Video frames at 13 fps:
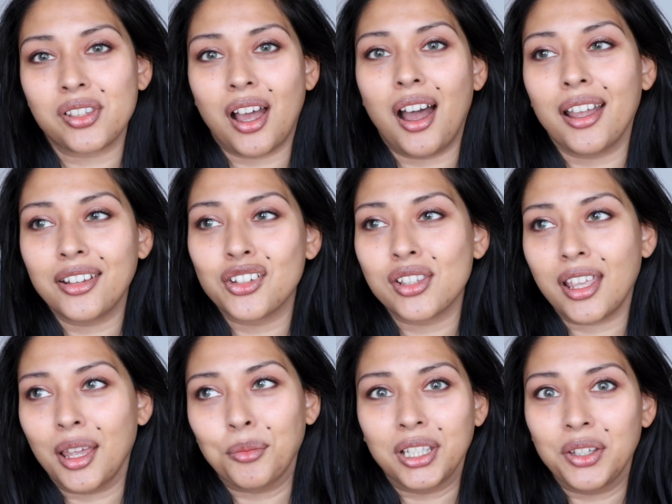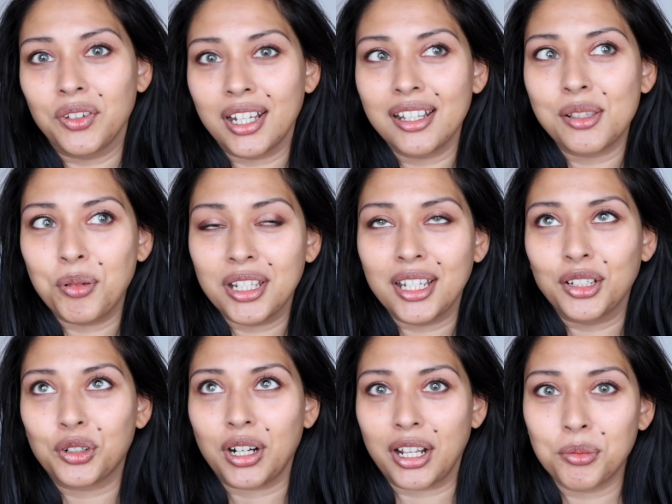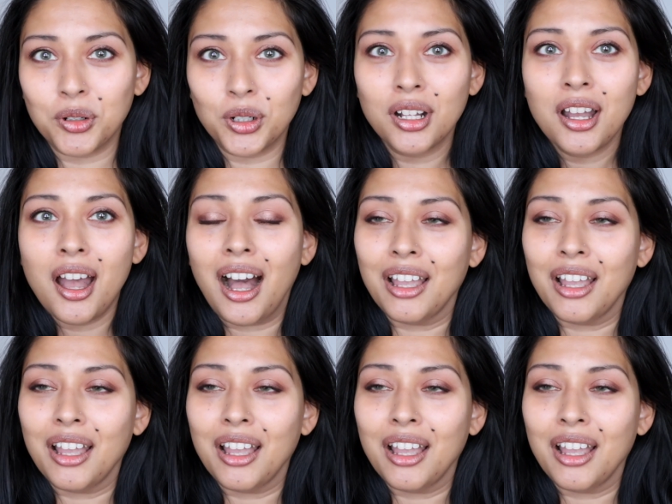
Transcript: I just can't believe it. It's been incredible.